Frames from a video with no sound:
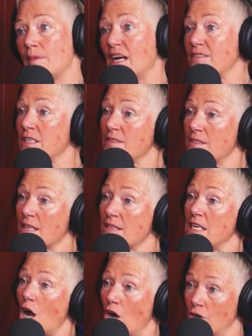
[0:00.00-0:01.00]
I think they're
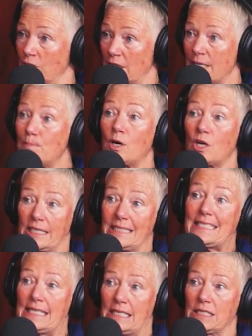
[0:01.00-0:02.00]
the only
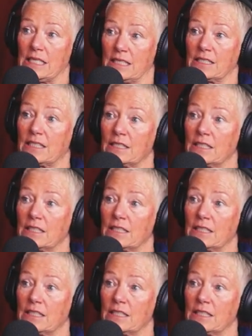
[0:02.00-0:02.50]
polytechnic